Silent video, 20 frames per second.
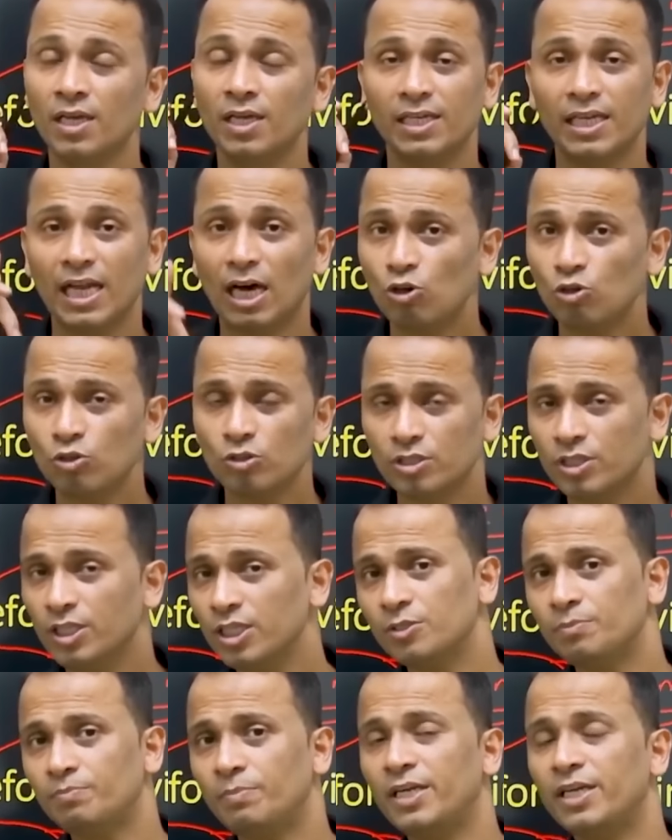Now,
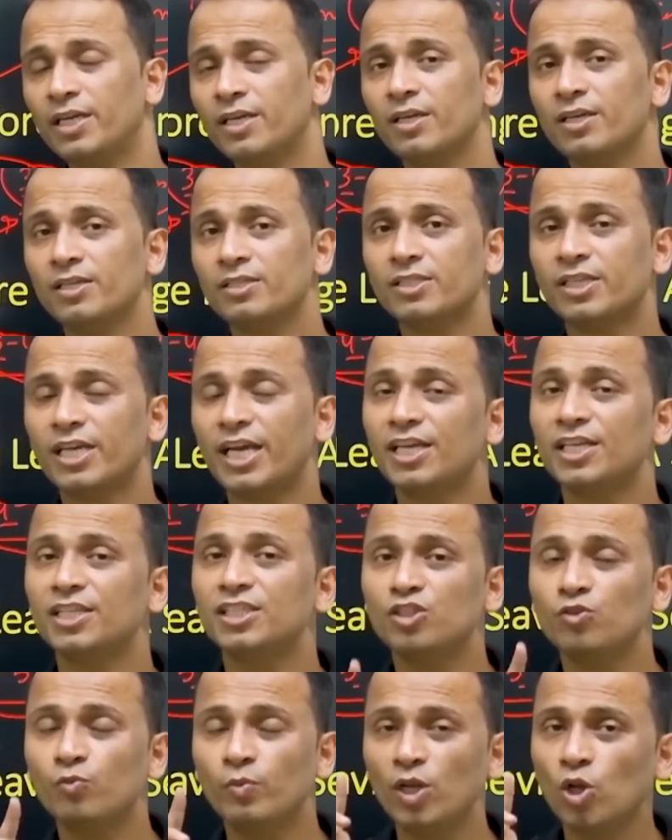this particular
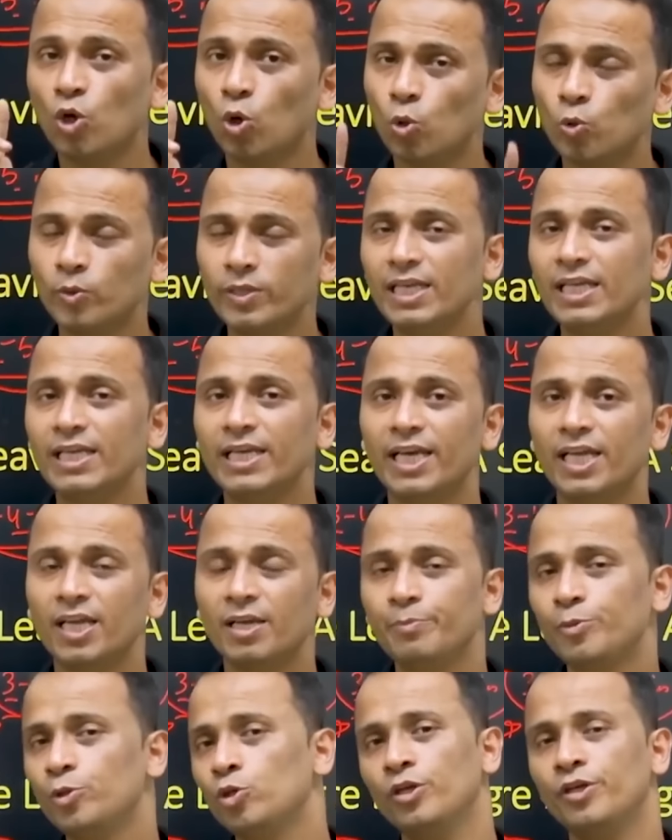strategy will only
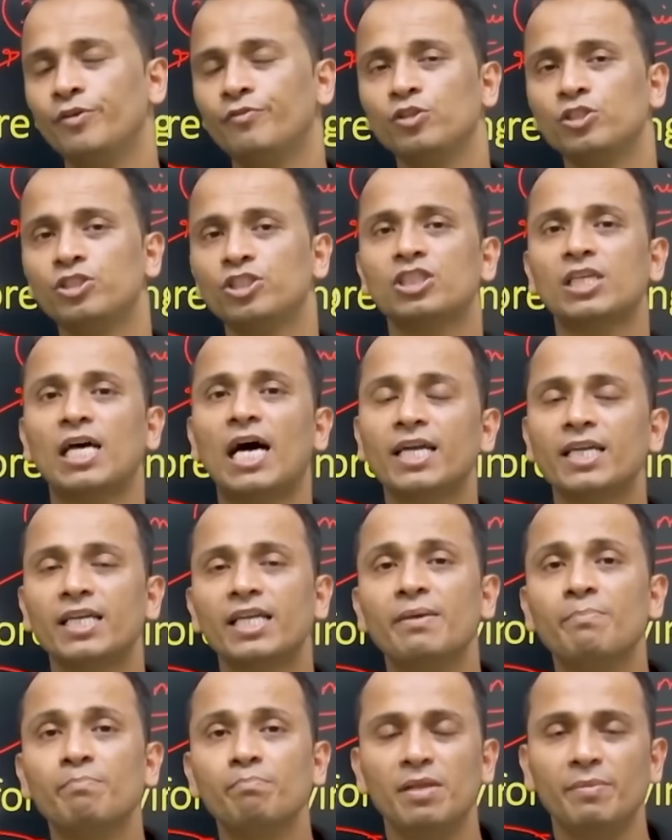help you if you start
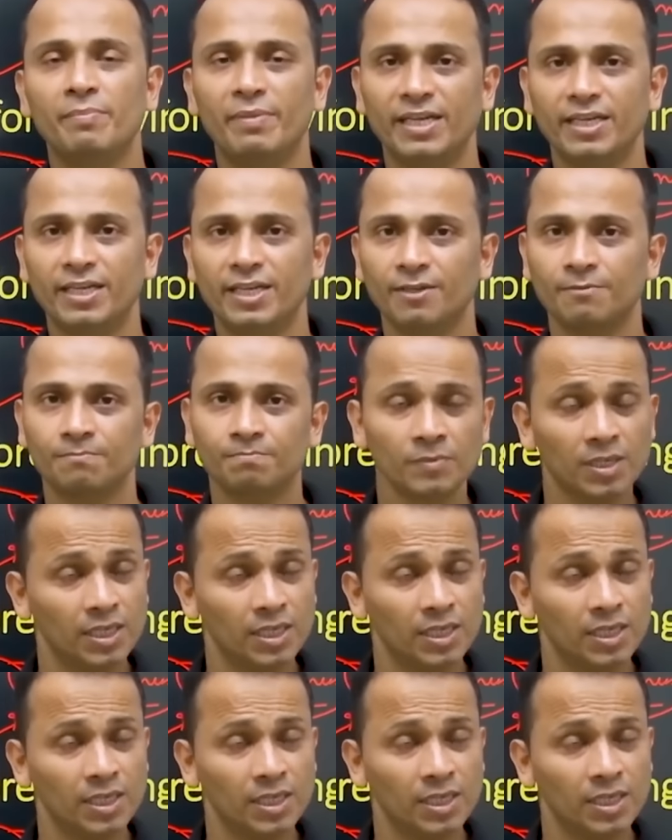implementing.